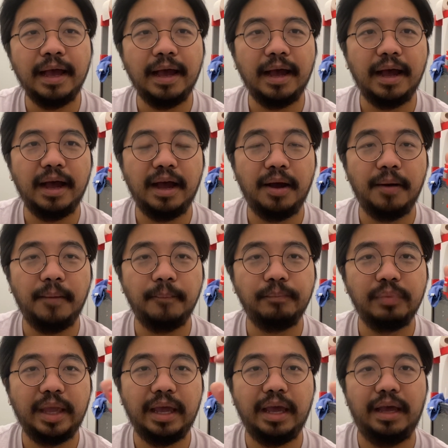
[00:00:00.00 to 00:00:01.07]

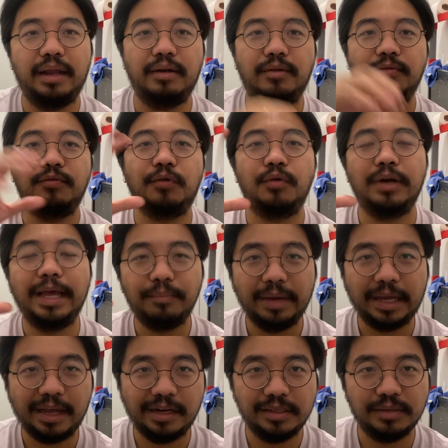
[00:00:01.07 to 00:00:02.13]
And for that
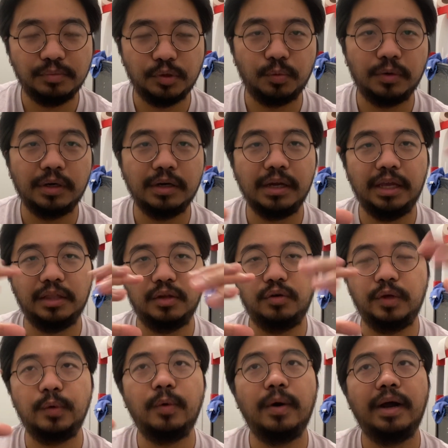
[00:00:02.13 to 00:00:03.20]
mechanism to work, it
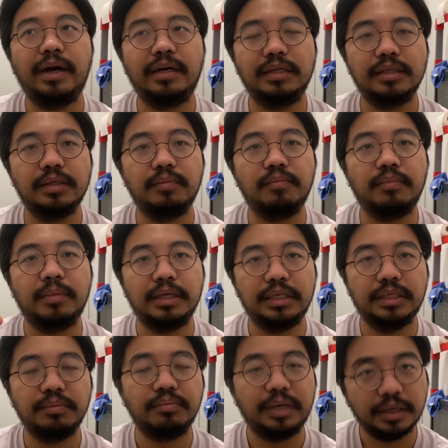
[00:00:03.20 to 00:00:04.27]
requires
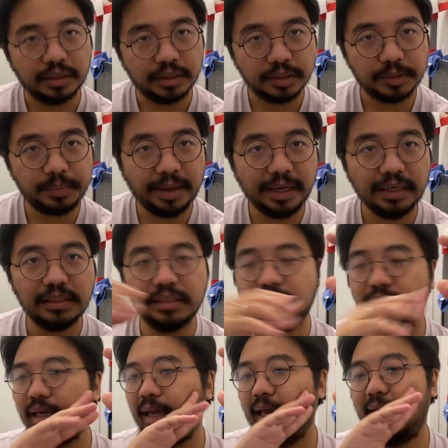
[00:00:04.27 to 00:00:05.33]
much bigger space,
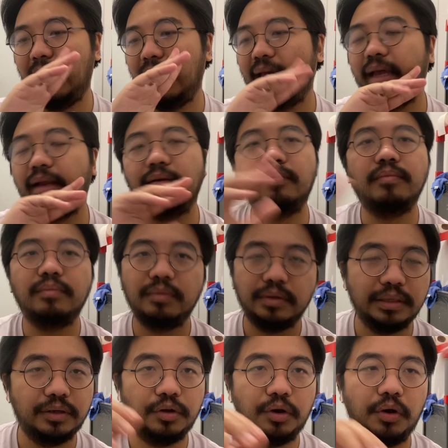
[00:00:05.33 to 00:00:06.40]
and
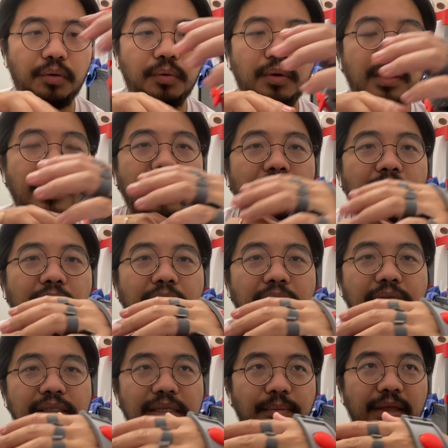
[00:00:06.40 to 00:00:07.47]

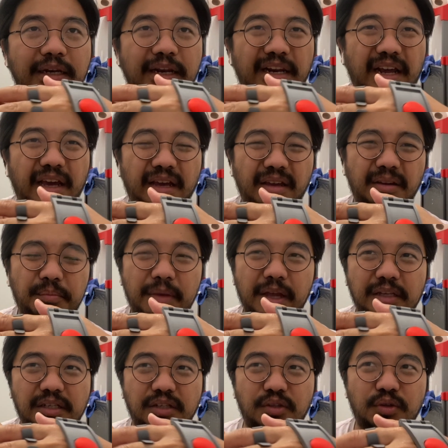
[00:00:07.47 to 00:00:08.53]
something that I
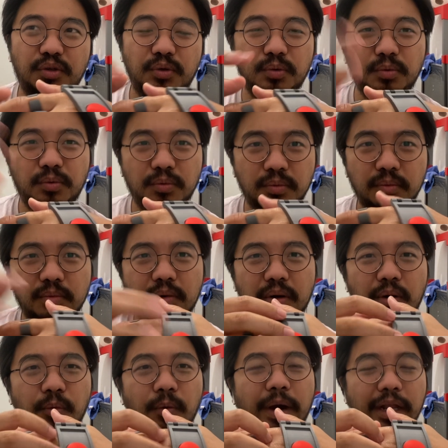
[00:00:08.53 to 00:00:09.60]
mentioned to you
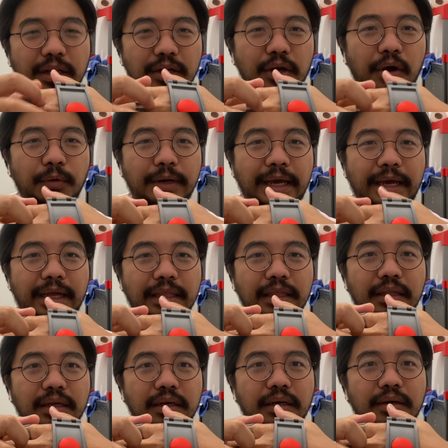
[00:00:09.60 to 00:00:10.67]
a while ago, that
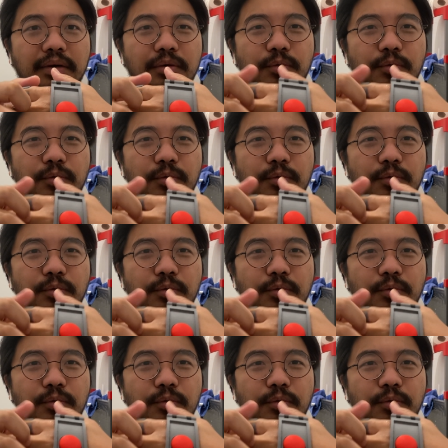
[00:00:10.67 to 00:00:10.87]
the